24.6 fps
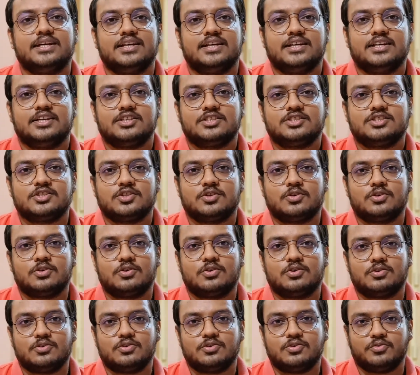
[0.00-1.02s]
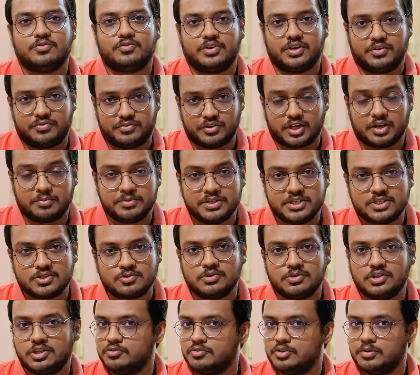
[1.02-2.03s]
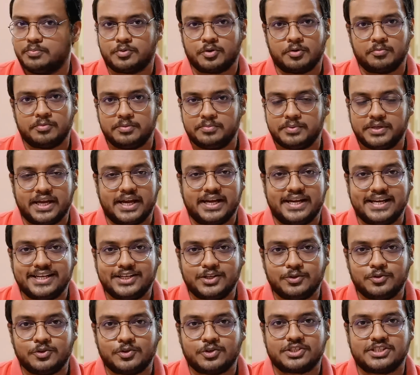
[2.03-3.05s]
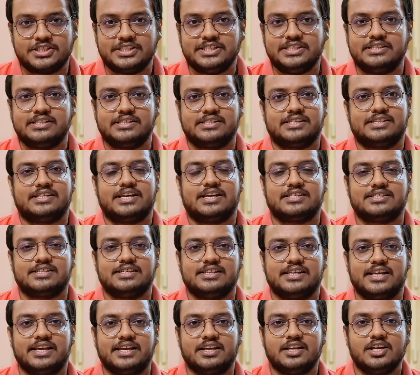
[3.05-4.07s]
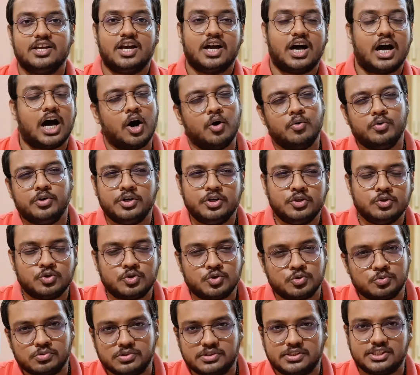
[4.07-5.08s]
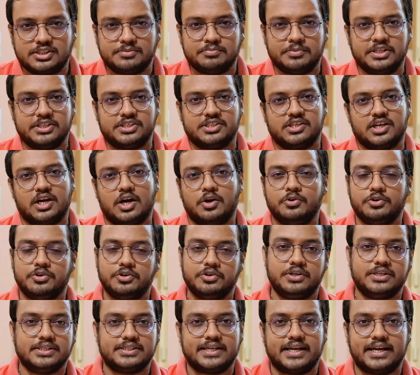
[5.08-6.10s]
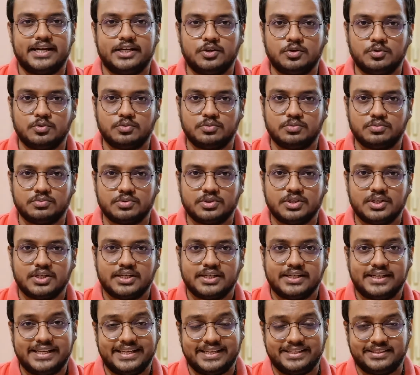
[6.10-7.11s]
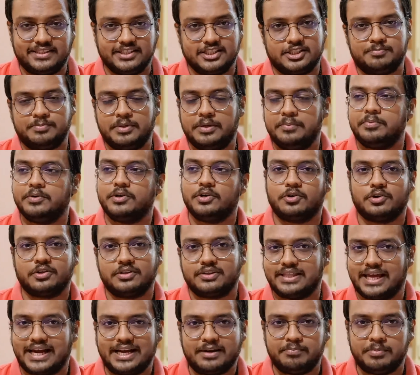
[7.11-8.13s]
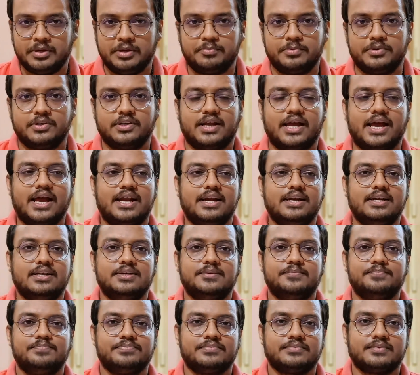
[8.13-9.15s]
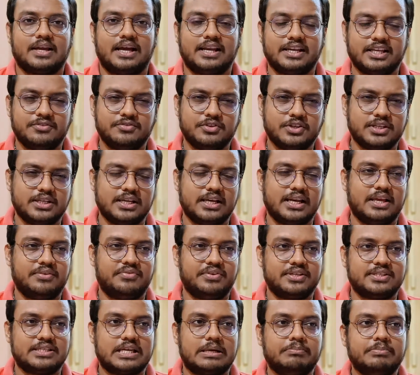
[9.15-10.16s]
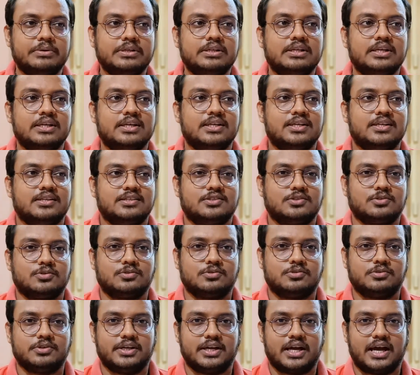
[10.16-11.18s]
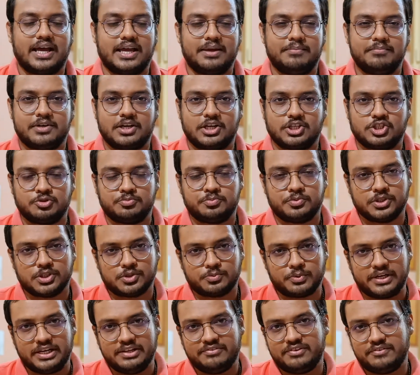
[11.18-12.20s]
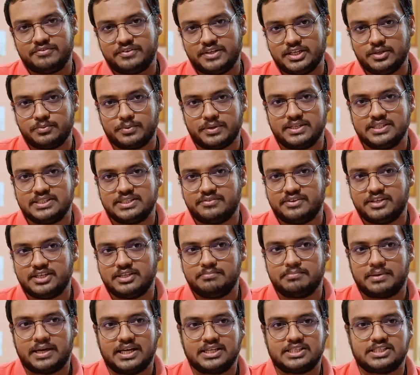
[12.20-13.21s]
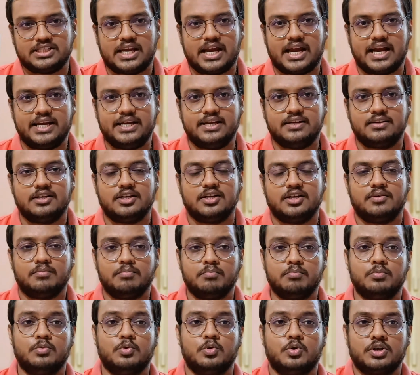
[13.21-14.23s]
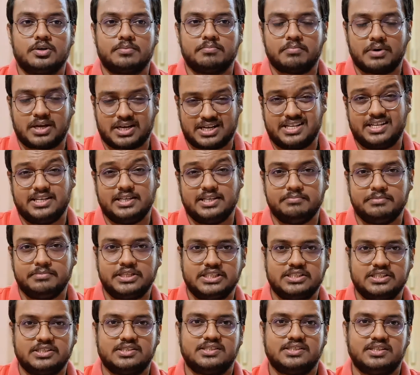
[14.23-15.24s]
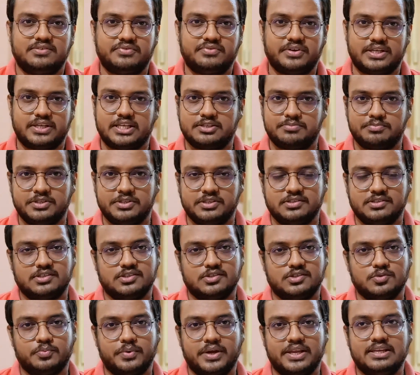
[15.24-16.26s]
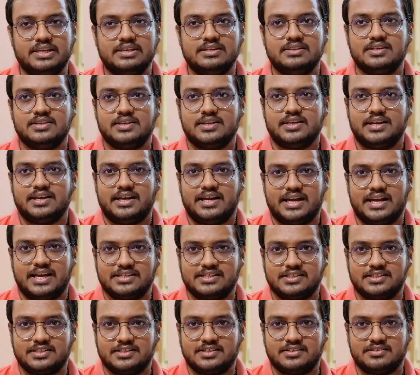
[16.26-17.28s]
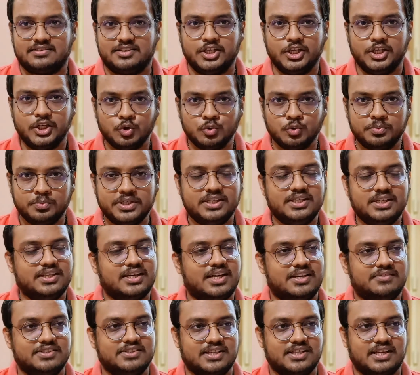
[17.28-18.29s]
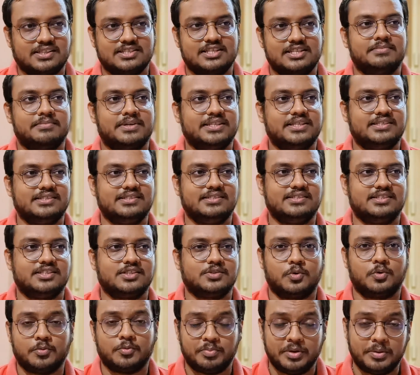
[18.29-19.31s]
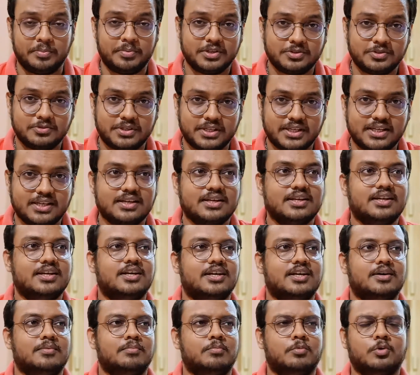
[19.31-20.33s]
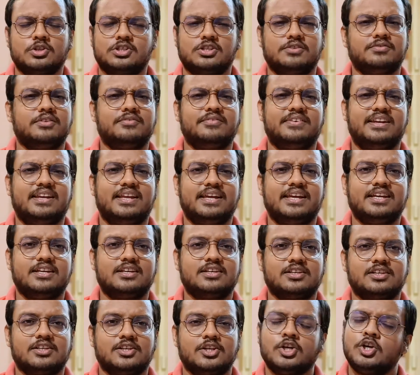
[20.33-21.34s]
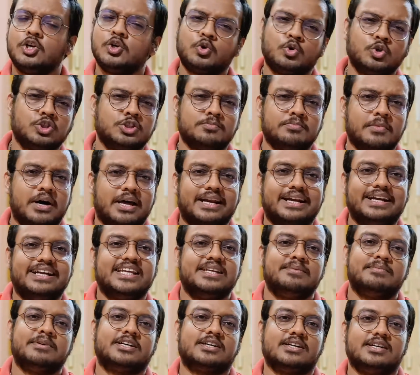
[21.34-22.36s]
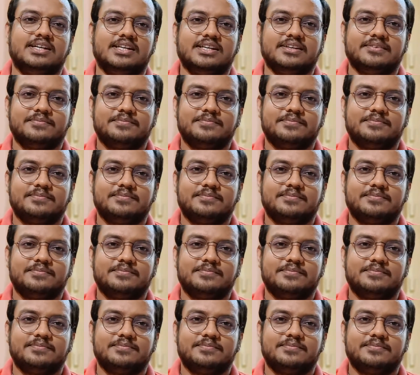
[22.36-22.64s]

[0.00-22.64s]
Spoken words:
So if you're a B schooler, you will probably be heading to your seniors and asking like, how did you choose this major? How did you decide to take this paper or that paper? And I'll give you a real life example. So IIM Kashipur's 2015-2017 batch had more marketing majors than finance majors. So when as a newbie, I was asking my seniors what papers to take, most of them were like, kuch marketing mein kar le.